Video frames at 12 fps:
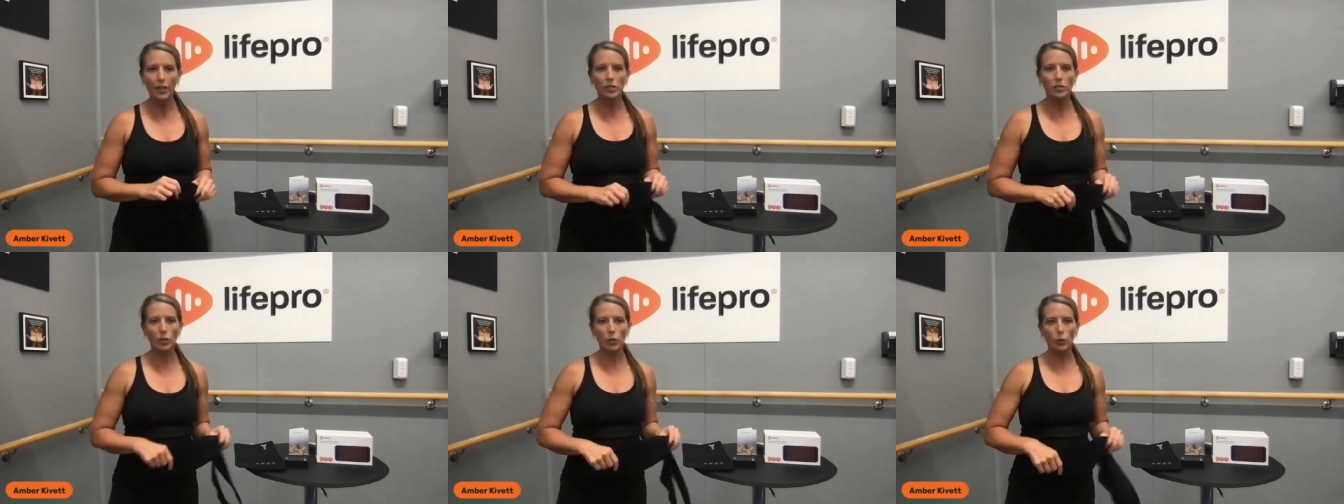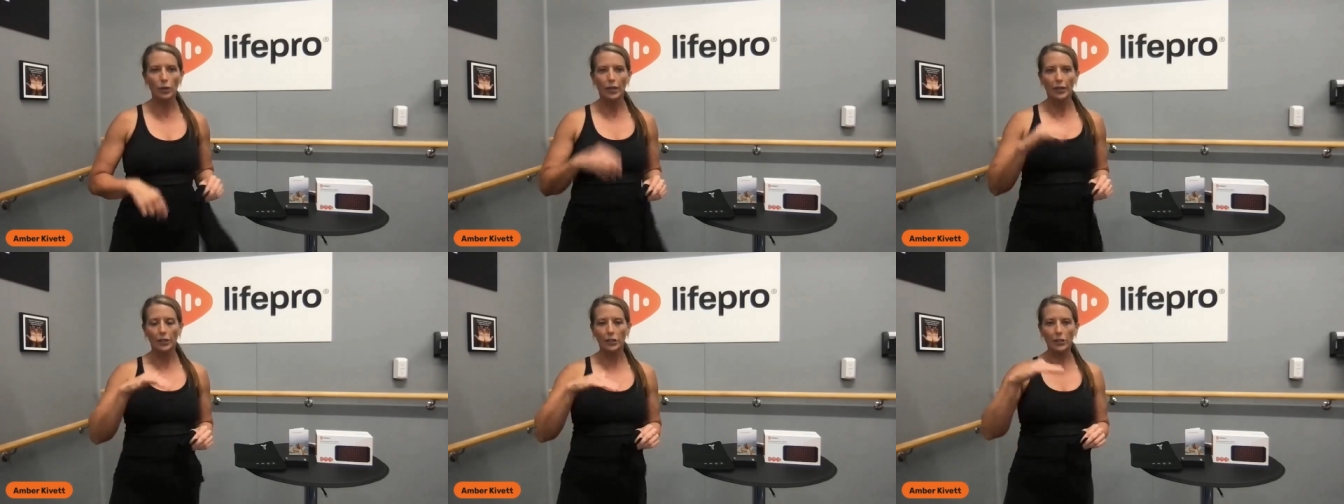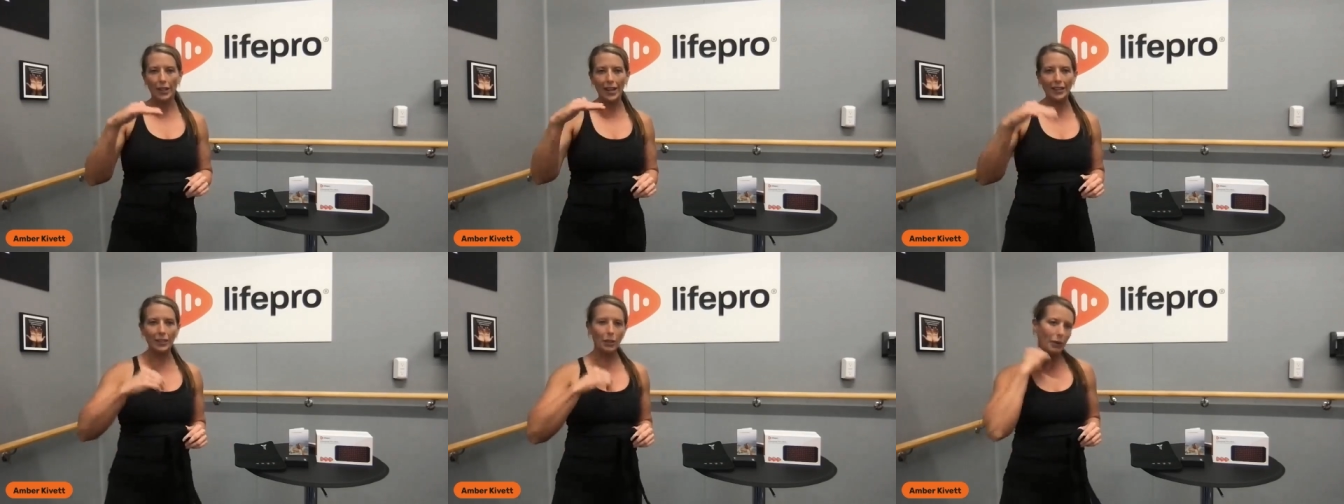So you're
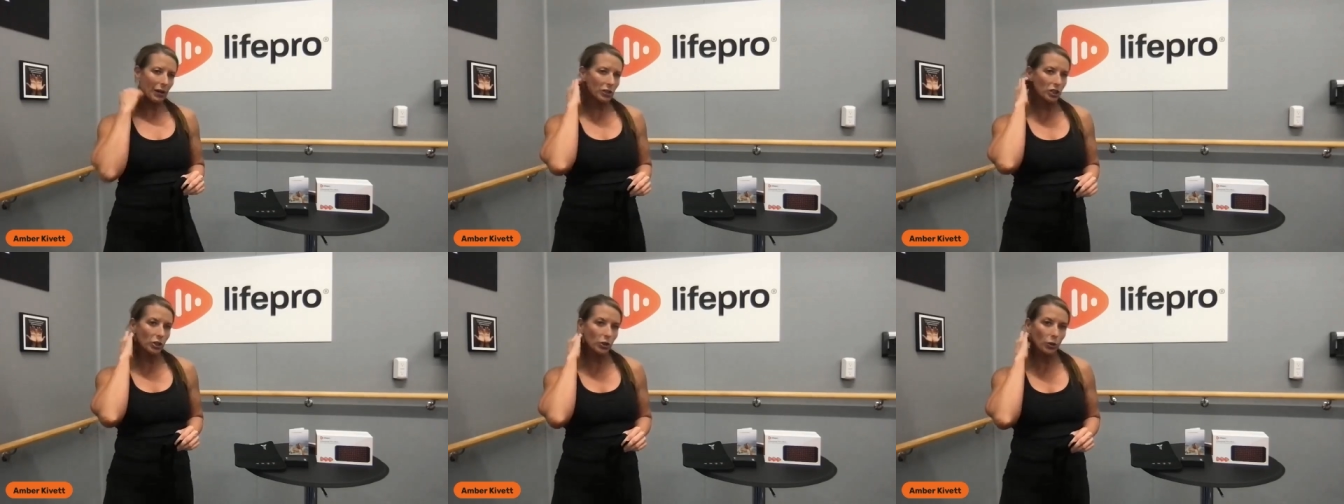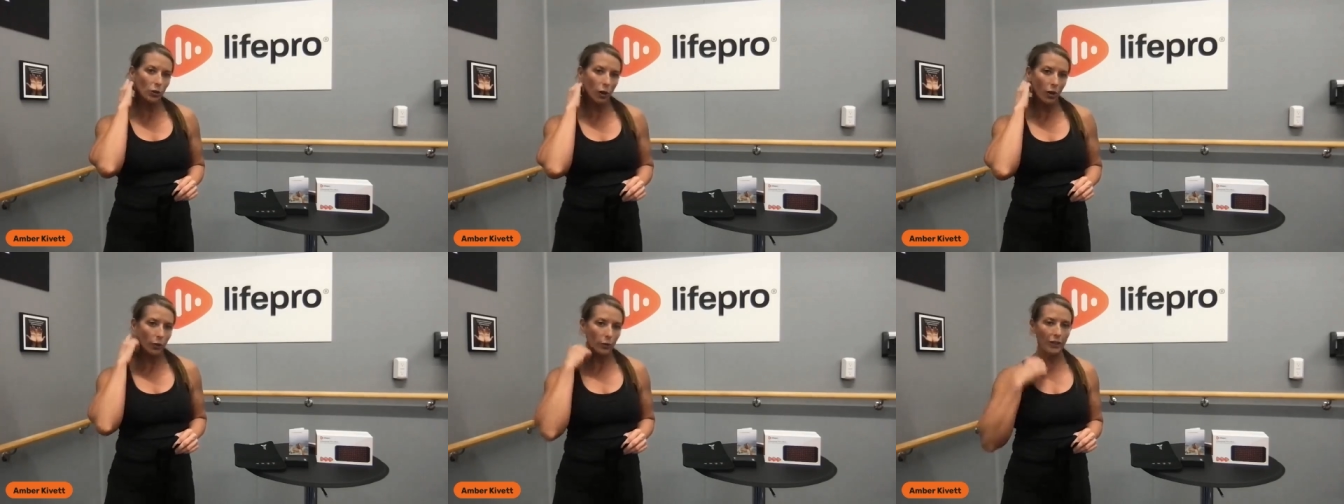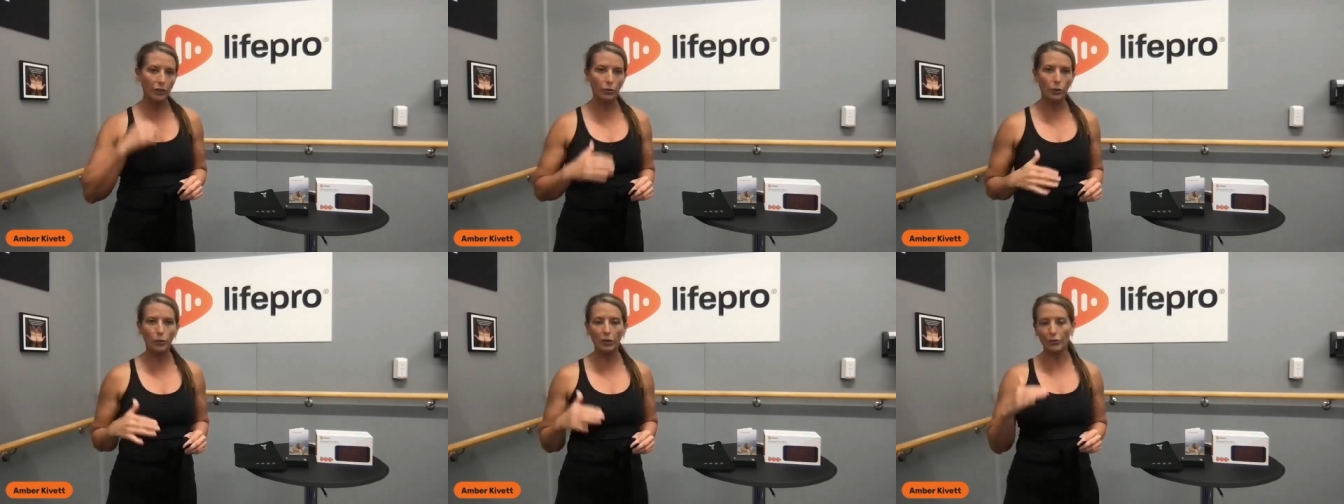adding about 2 all the way
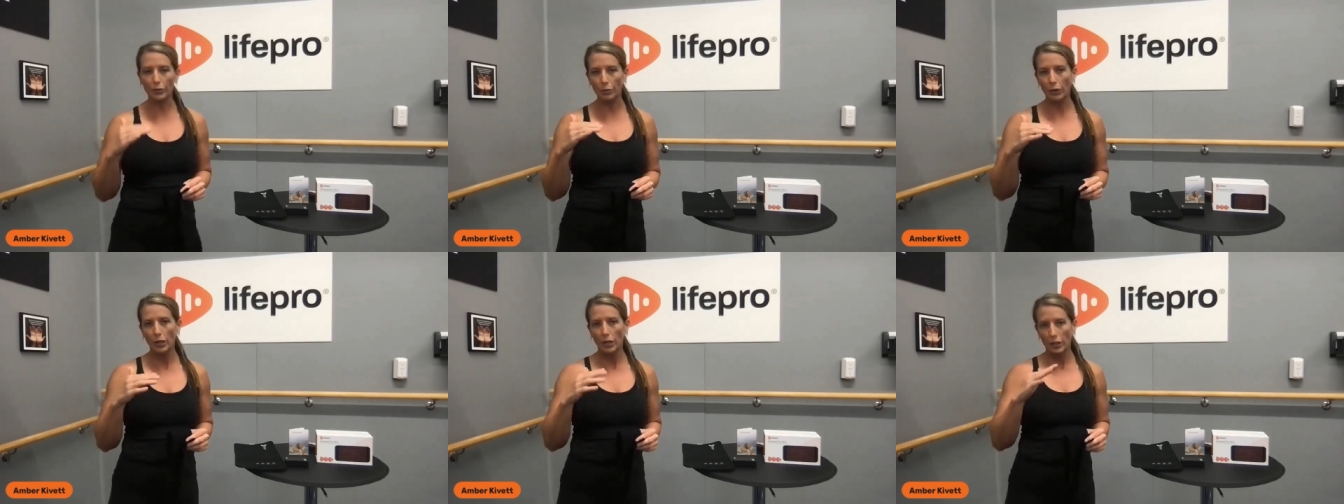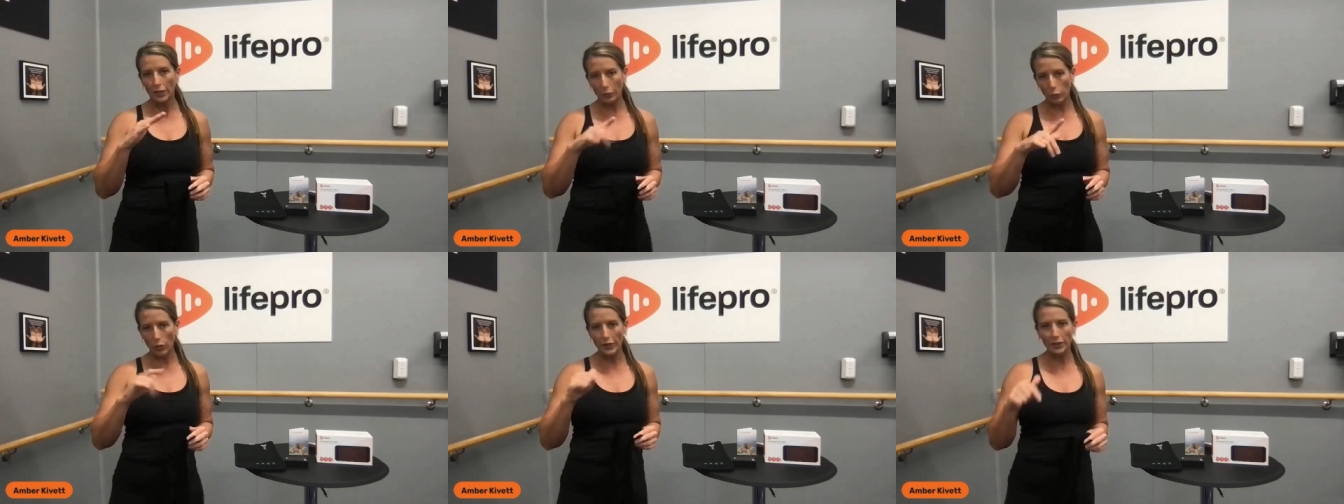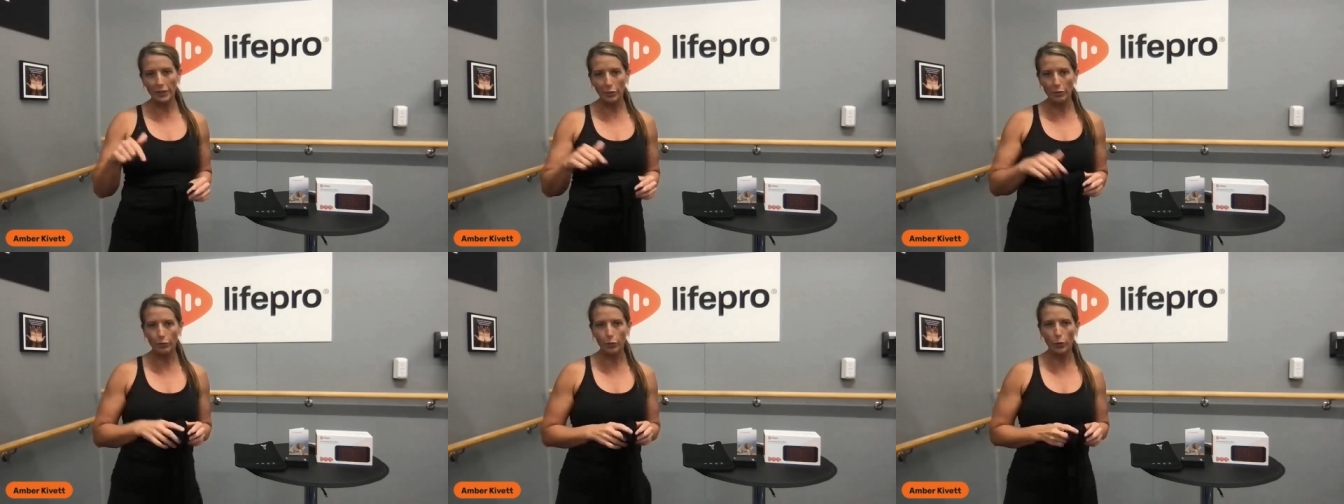through, but from level 1 to level
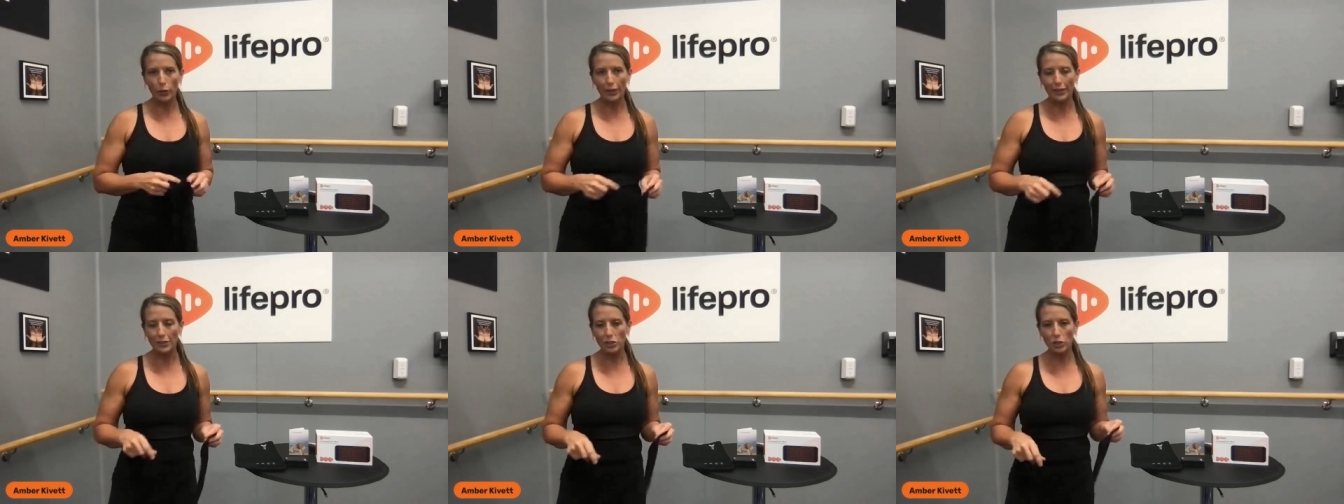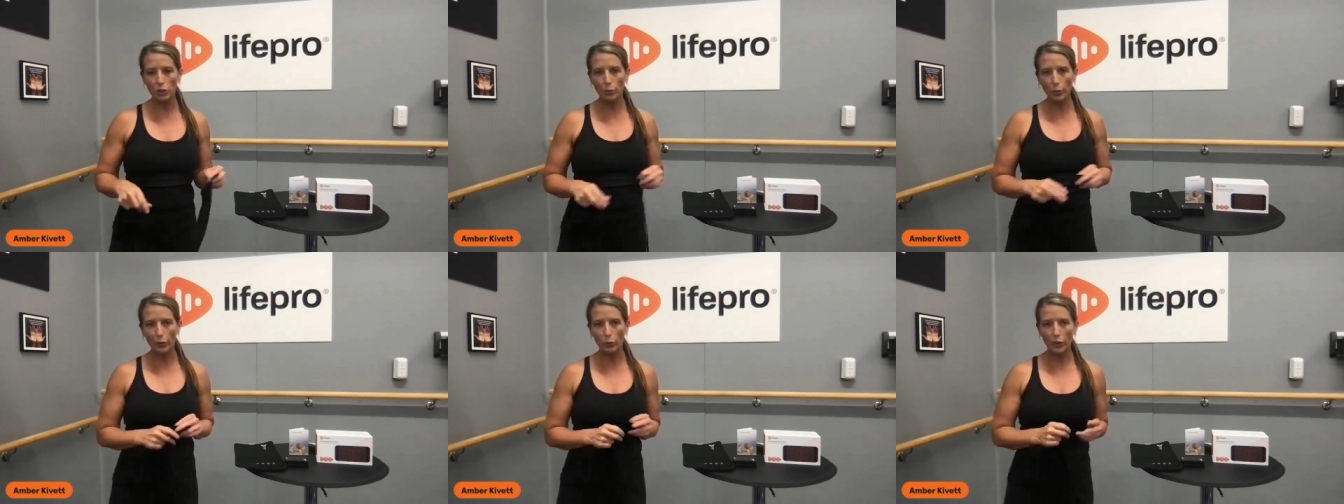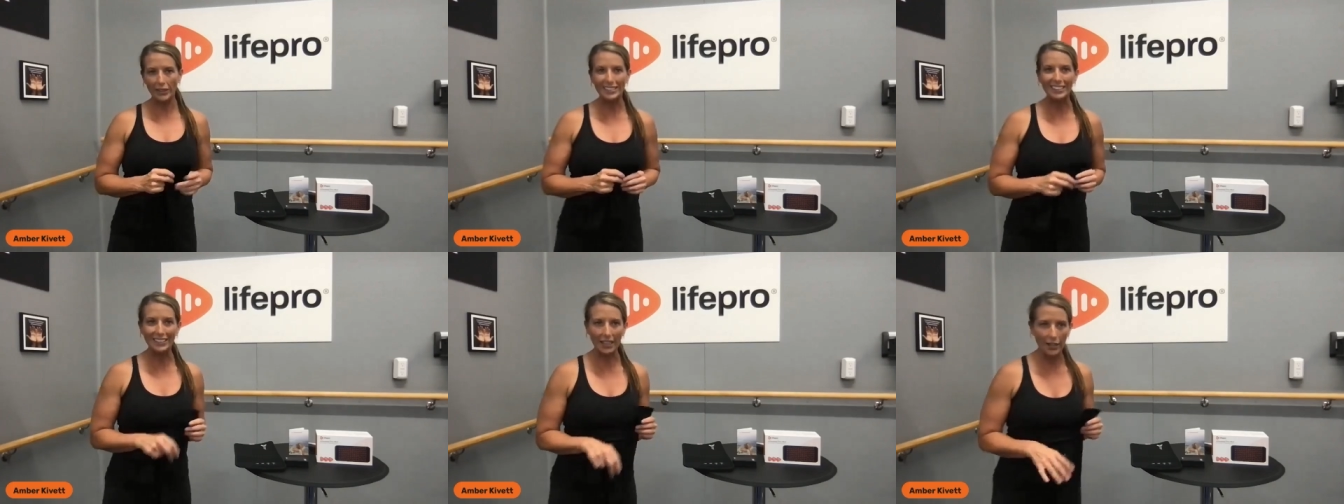4 is 2.1
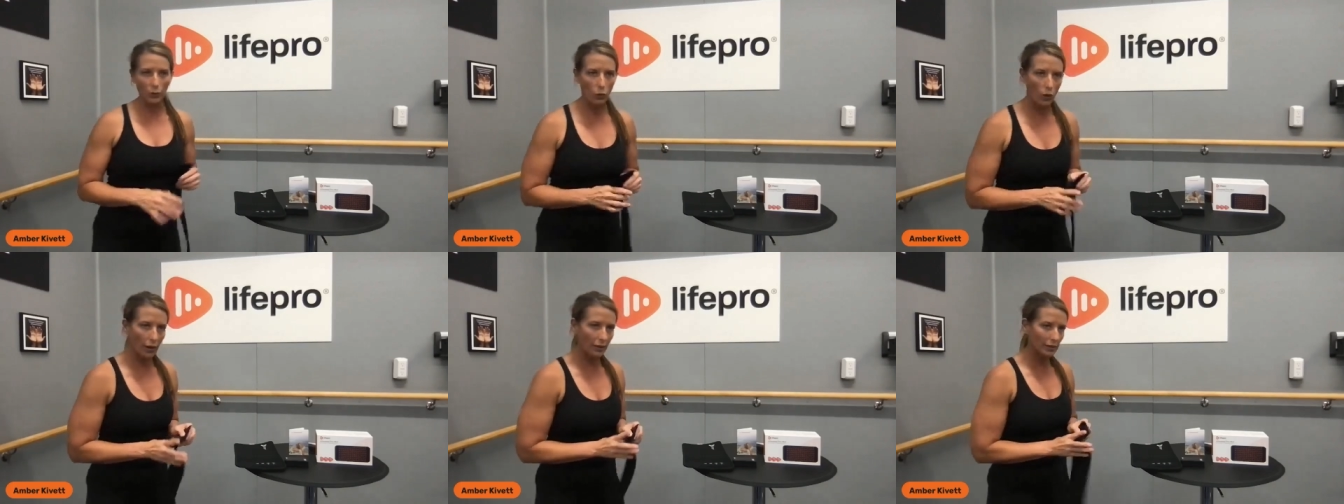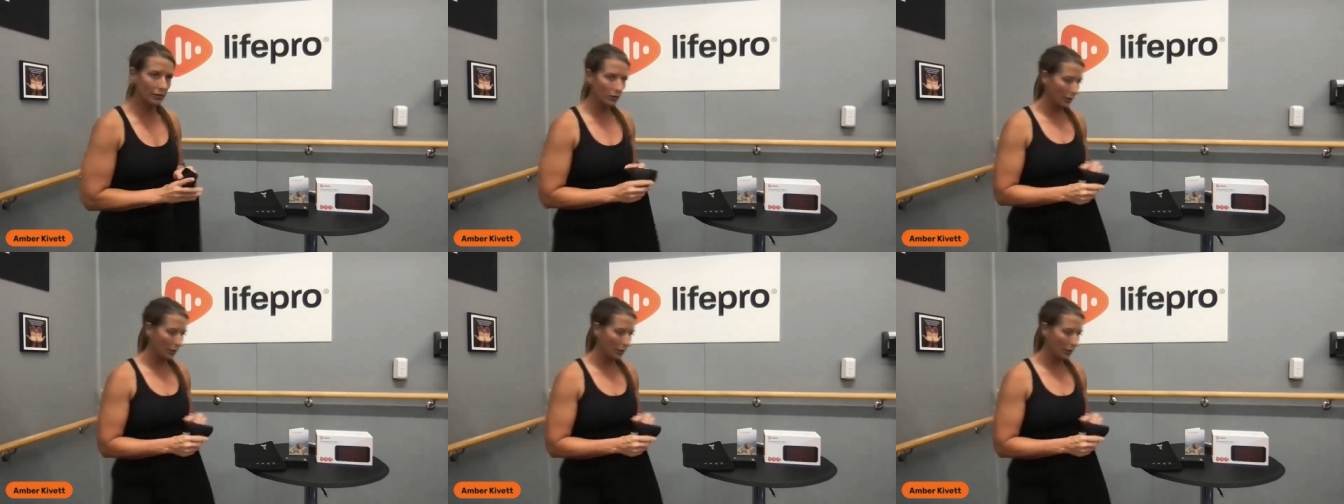to 9 watts,